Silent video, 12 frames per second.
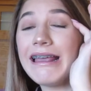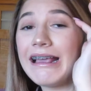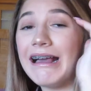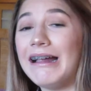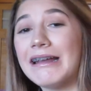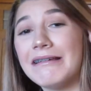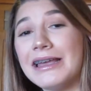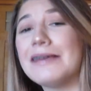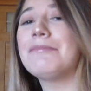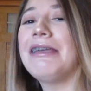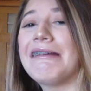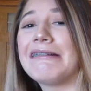like all the way
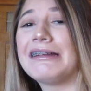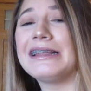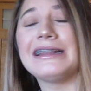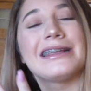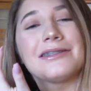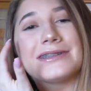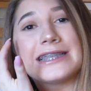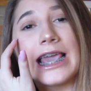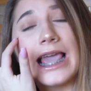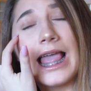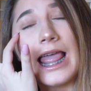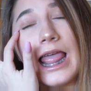up here, and the other one's
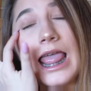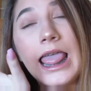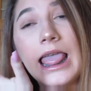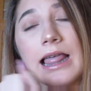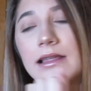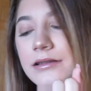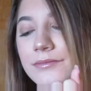like, ah.